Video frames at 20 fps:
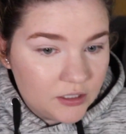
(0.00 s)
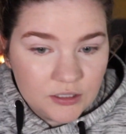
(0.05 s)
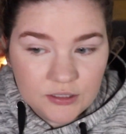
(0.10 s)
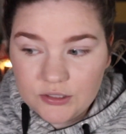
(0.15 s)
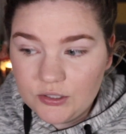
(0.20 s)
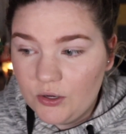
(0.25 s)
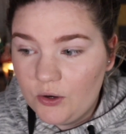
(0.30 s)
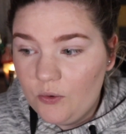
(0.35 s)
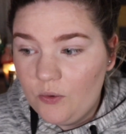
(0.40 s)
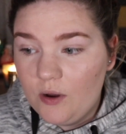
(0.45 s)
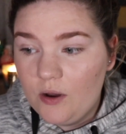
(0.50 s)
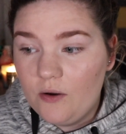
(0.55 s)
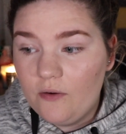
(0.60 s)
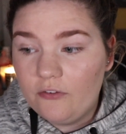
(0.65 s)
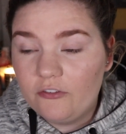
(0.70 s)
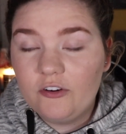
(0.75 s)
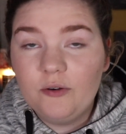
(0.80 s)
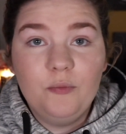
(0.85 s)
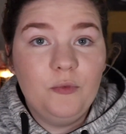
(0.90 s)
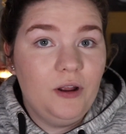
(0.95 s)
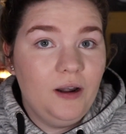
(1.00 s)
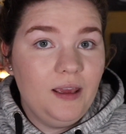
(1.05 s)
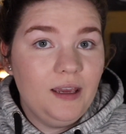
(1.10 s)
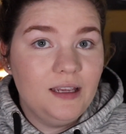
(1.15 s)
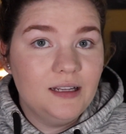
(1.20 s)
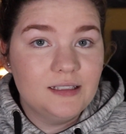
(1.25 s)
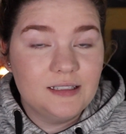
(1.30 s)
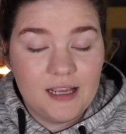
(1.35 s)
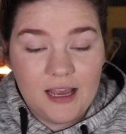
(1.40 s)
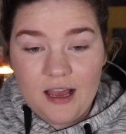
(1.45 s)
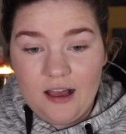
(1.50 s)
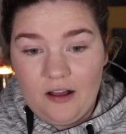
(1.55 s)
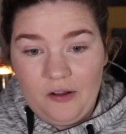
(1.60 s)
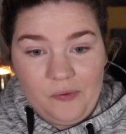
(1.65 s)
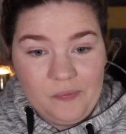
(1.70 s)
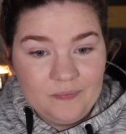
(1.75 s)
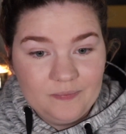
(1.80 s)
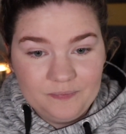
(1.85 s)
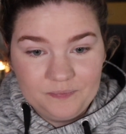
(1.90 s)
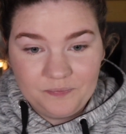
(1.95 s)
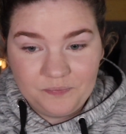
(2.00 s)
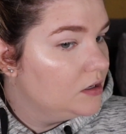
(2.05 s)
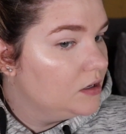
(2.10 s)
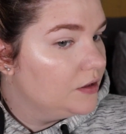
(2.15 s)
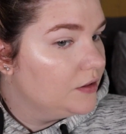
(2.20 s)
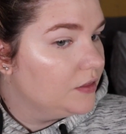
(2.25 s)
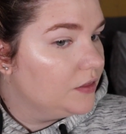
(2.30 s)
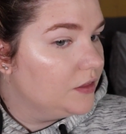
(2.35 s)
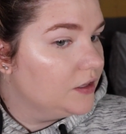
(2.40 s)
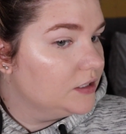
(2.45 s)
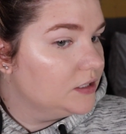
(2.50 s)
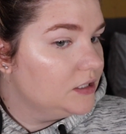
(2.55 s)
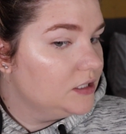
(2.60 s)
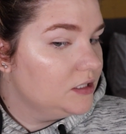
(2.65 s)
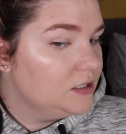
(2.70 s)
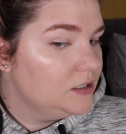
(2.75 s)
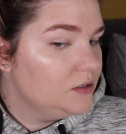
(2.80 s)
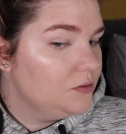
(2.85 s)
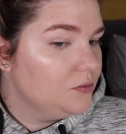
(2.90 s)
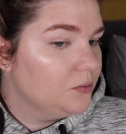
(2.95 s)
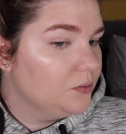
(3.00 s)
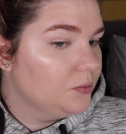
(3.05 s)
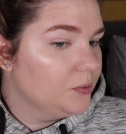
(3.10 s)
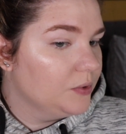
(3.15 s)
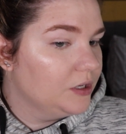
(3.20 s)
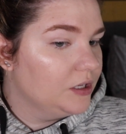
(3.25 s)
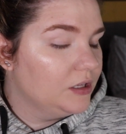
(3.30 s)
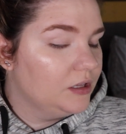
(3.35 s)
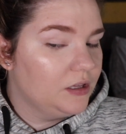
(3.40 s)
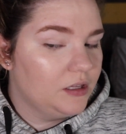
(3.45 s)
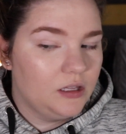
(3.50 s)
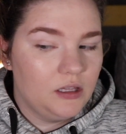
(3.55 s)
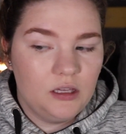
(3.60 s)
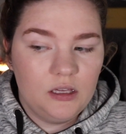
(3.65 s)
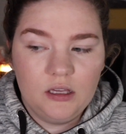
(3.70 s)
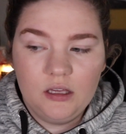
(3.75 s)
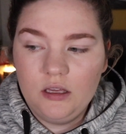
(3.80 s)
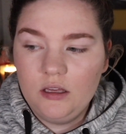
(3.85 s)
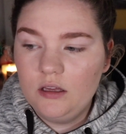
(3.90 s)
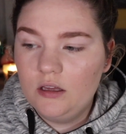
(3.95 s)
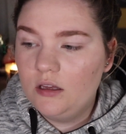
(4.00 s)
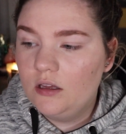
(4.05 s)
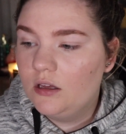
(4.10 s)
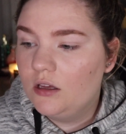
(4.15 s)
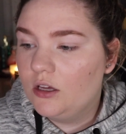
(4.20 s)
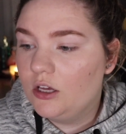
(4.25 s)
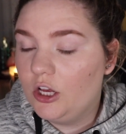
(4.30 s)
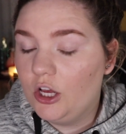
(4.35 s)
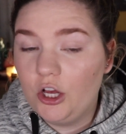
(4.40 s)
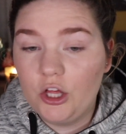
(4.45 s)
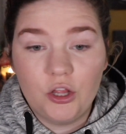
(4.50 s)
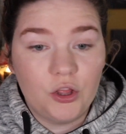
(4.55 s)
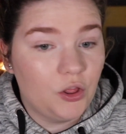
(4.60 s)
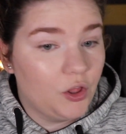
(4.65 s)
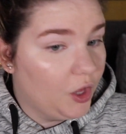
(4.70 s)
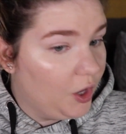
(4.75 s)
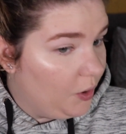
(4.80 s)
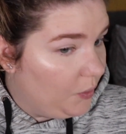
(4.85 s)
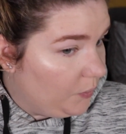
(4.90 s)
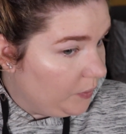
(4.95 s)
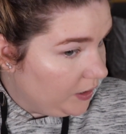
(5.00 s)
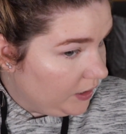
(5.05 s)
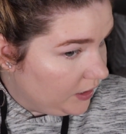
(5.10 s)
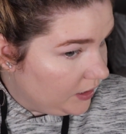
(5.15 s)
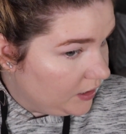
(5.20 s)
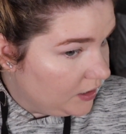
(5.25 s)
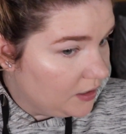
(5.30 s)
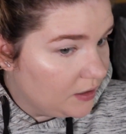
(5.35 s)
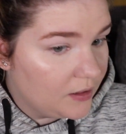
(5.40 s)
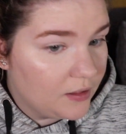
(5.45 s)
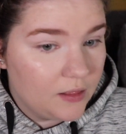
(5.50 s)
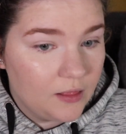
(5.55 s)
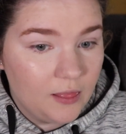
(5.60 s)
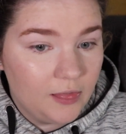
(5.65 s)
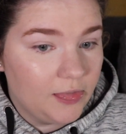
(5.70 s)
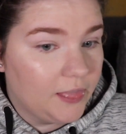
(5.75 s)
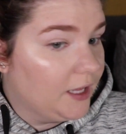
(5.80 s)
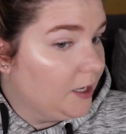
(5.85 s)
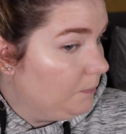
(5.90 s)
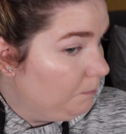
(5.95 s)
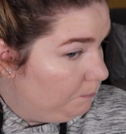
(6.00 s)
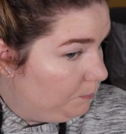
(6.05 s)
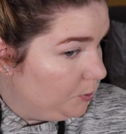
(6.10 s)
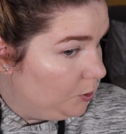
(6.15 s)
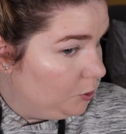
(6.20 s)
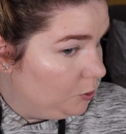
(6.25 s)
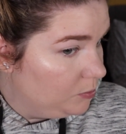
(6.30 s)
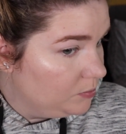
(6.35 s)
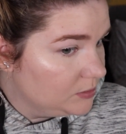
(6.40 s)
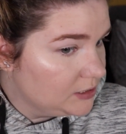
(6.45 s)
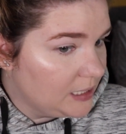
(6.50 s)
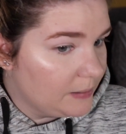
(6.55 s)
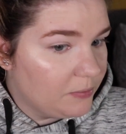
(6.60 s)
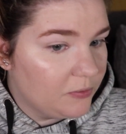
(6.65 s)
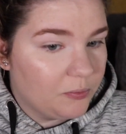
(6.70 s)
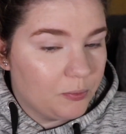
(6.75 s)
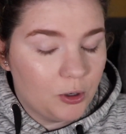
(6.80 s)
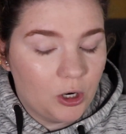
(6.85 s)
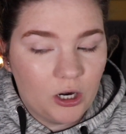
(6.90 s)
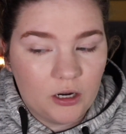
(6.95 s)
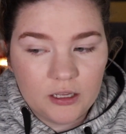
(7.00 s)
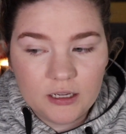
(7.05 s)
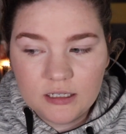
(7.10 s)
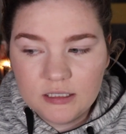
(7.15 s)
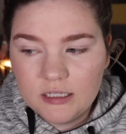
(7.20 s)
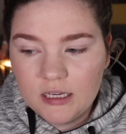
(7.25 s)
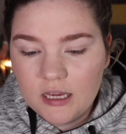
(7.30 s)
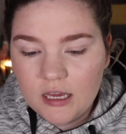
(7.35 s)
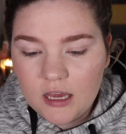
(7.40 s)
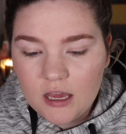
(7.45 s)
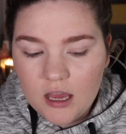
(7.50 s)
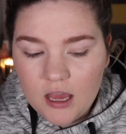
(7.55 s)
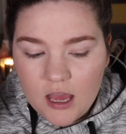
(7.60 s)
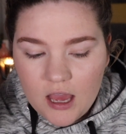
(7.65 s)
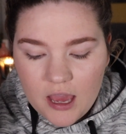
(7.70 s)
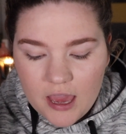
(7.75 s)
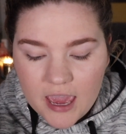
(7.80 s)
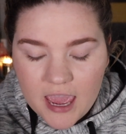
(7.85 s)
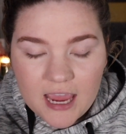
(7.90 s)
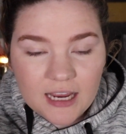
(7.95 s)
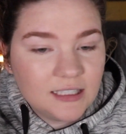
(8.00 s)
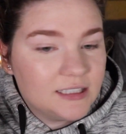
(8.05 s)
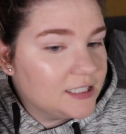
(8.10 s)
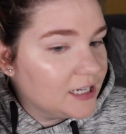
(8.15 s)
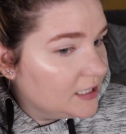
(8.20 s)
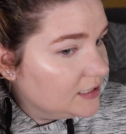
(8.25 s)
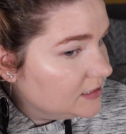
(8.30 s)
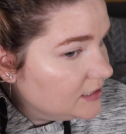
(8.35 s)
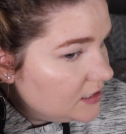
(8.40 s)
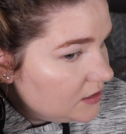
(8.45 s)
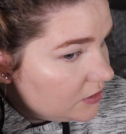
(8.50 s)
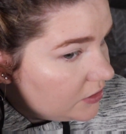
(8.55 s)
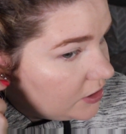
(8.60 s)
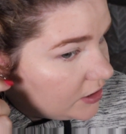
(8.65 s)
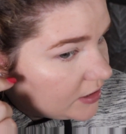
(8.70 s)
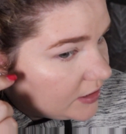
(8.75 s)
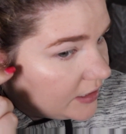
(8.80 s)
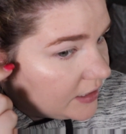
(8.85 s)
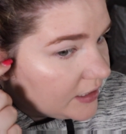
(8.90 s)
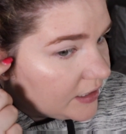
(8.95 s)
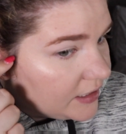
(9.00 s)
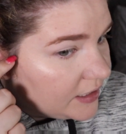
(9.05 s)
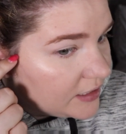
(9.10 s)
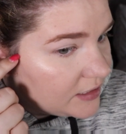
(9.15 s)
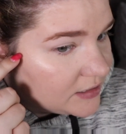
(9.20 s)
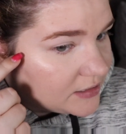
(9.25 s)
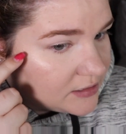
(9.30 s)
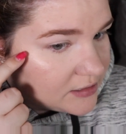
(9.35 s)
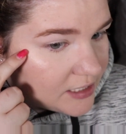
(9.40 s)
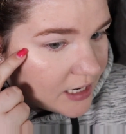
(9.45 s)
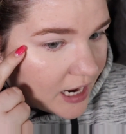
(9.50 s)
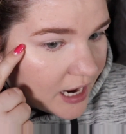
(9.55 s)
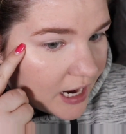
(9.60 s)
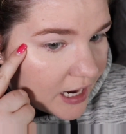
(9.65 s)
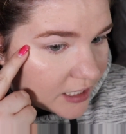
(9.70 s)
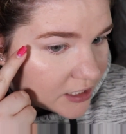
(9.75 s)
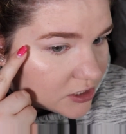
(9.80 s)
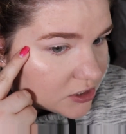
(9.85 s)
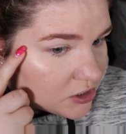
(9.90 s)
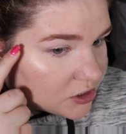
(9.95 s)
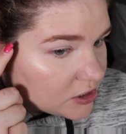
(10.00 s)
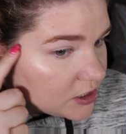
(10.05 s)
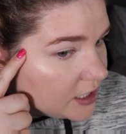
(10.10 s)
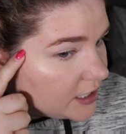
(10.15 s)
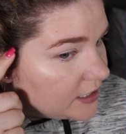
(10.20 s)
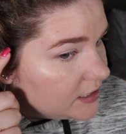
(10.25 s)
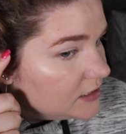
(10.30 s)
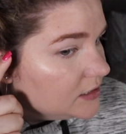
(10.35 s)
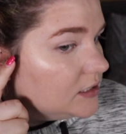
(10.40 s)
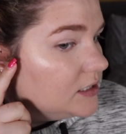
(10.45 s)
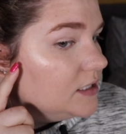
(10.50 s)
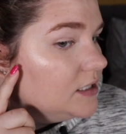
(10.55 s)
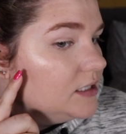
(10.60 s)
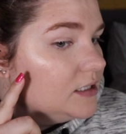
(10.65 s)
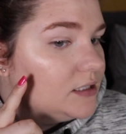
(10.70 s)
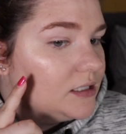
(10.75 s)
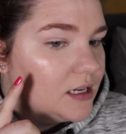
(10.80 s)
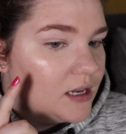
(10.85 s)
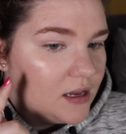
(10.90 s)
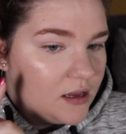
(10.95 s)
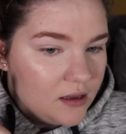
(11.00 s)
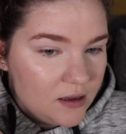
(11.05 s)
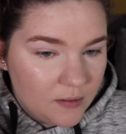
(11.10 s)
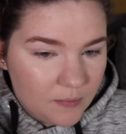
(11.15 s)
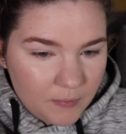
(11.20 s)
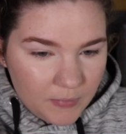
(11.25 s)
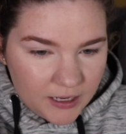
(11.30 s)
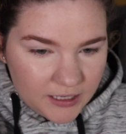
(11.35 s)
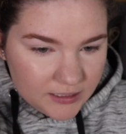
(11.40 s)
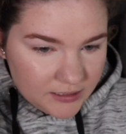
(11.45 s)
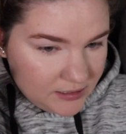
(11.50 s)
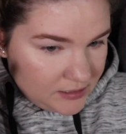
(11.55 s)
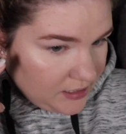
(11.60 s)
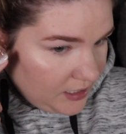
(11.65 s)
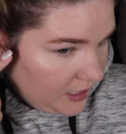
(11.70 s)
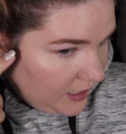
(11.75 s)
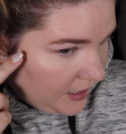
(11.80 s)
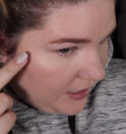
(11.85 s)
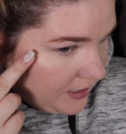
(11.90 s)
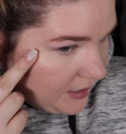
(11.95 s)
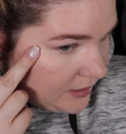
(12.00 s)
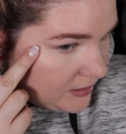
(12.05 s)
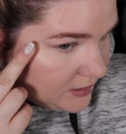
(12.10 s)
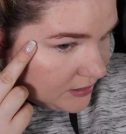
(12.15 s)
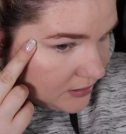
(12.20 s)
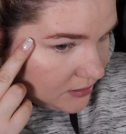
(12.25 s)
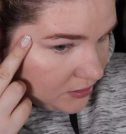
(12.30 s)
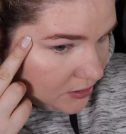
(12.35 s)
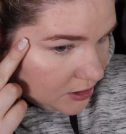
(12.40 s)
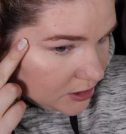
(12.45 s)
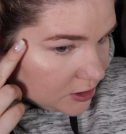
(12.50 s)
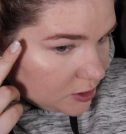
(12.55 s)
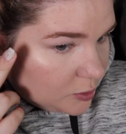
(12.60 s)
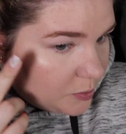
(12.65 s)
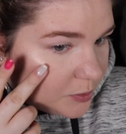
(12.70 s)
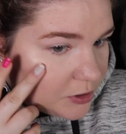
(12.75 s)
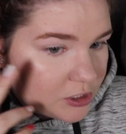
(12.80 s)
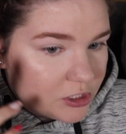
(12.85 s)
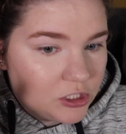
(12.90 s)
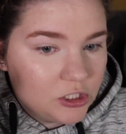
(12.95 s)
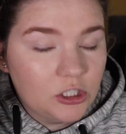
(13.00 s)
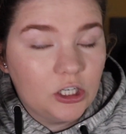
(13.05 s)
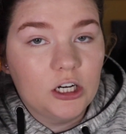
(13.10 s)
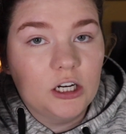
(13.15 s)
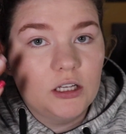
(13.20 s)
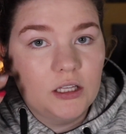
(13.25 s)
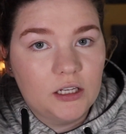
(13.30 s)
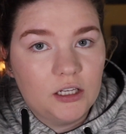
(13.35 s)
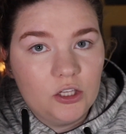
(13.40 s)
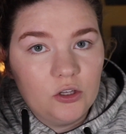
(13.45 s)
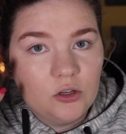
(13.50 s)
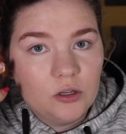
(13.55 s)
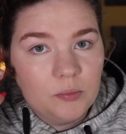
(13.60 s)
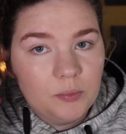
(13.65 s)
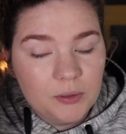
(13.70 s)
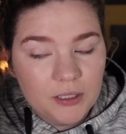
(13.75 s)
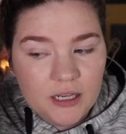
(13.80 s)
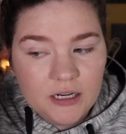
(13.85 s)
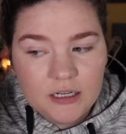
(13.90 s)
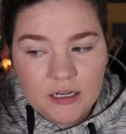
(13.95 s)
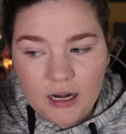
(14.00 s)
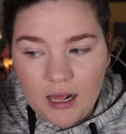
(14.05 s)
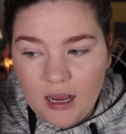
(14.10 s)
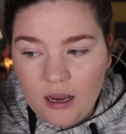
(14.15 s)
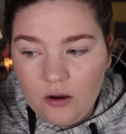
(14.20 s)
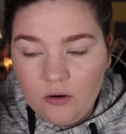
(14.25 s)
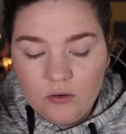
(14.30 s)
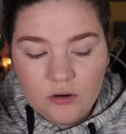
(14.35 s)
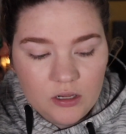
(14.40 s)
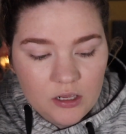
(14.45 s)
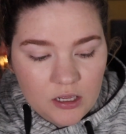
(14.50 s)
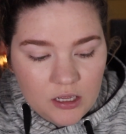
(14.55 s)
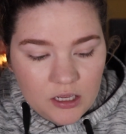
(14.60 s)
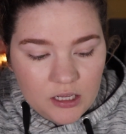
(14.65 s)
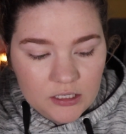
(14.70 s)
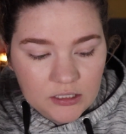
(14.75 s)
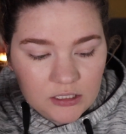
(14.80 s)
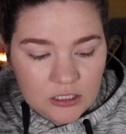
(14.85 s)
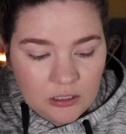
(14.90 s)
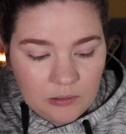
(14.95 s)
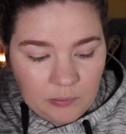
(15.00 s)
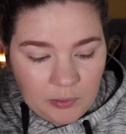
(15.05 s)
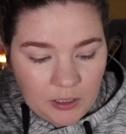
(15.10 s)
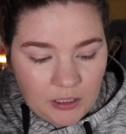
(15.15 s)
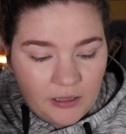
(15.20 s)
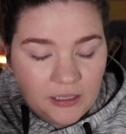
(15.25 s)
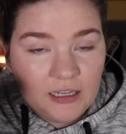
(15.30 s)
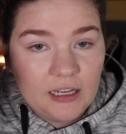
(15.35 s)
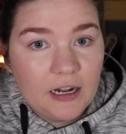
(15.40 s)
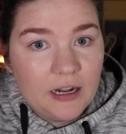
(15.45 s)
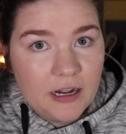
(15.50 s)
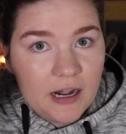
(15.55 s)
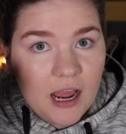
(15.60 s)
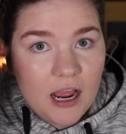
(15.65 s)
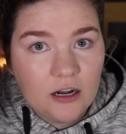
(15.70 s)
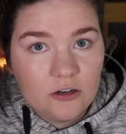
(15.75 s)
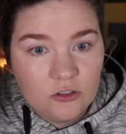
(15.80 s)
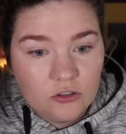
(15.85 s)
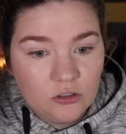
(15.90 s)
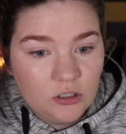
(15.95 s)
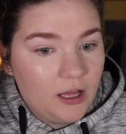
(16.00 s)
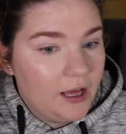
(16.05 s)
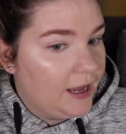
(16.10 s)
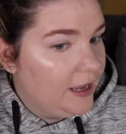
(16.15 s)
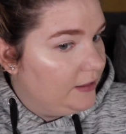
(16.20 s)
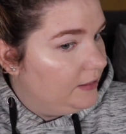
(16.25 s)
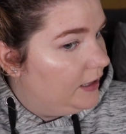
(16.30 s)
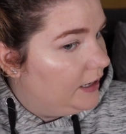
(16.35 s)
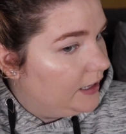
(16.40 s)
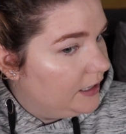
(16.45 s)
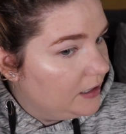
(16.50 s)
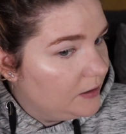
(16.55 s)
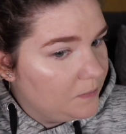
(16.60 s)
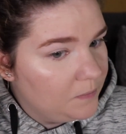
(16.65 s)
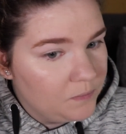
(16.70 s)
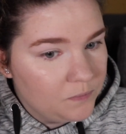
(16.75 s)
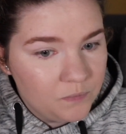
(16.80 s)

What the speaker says: So from what I can tell, this is a really glowy, like, boom type of product. It doesn't look like it texturizes my skin. It doesn't look super stark, like you could blend it out to be like a natural highlight.